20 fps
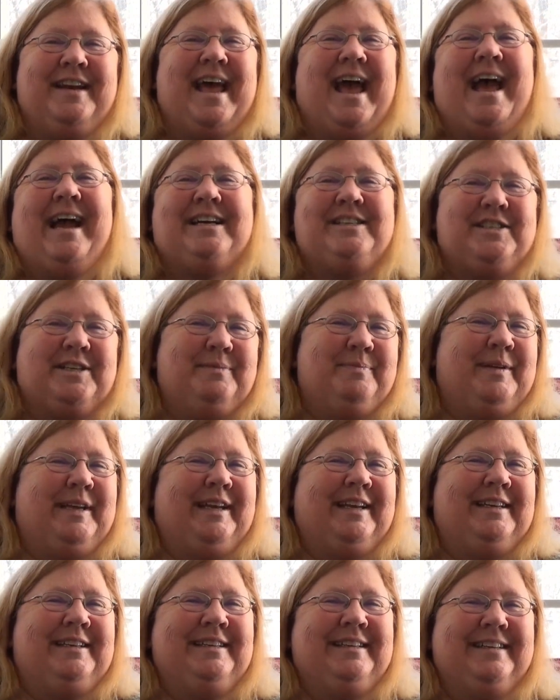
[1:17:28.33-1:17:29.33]
nags at
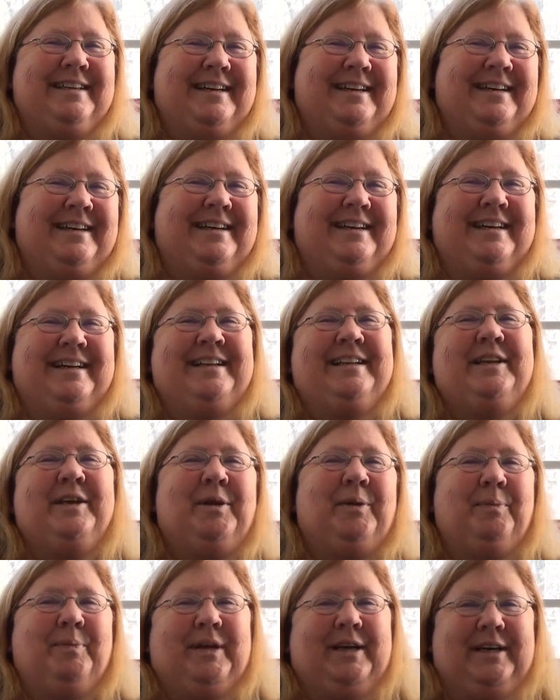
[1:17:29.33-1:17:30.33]
me a, a
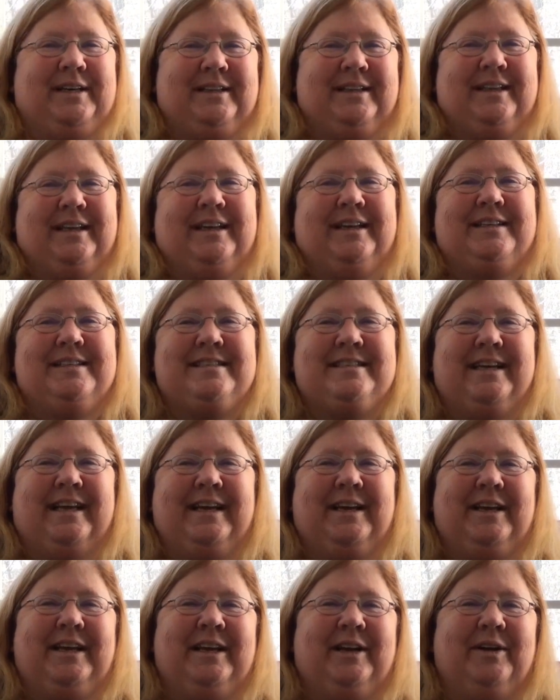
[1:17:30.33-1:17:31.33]
little bit, that it's
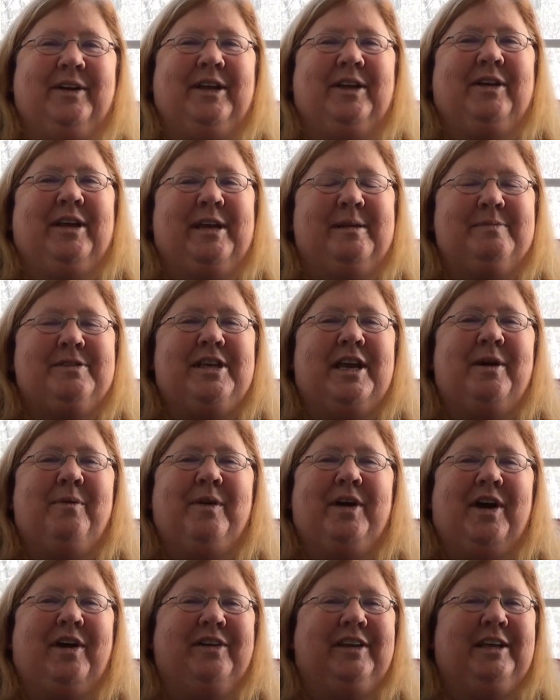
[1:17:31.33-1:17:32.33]
like, you know, you keep saying
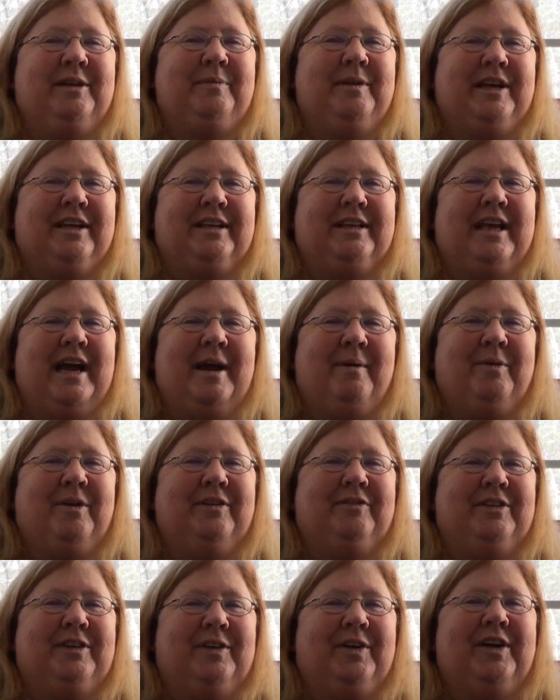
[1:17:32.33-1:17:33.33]
we all need to be
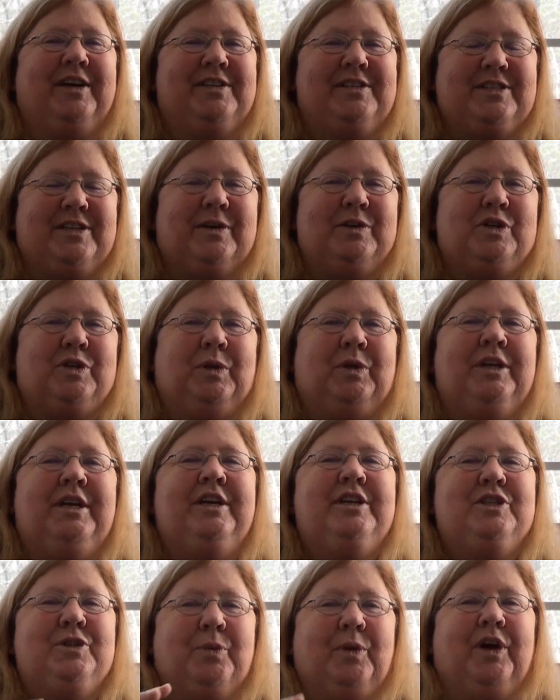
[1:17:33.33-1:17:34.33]
collaborative and learning and social,
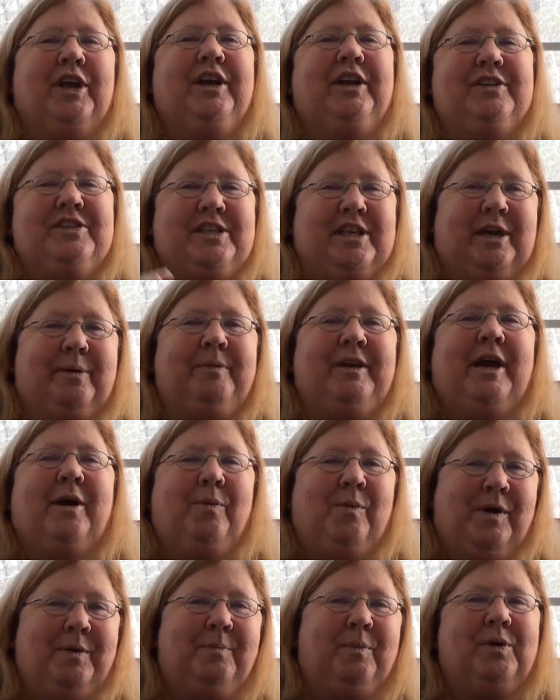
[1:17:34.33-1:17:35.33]
so we're going to go set up
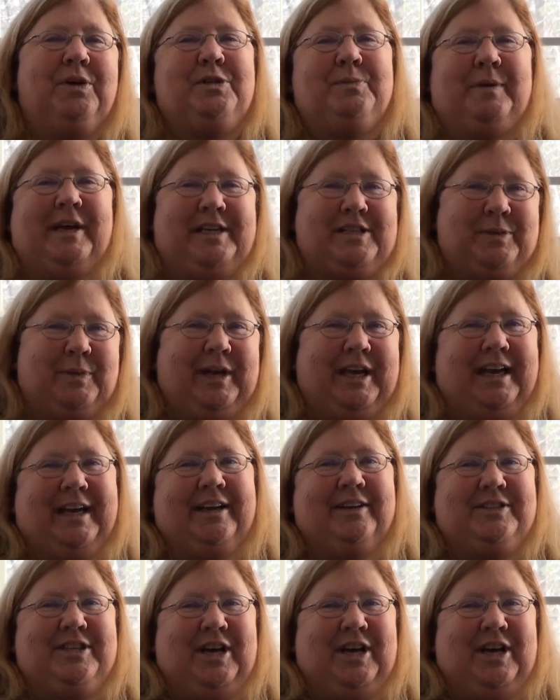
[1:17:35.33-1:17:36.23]
yet one more space, we got to go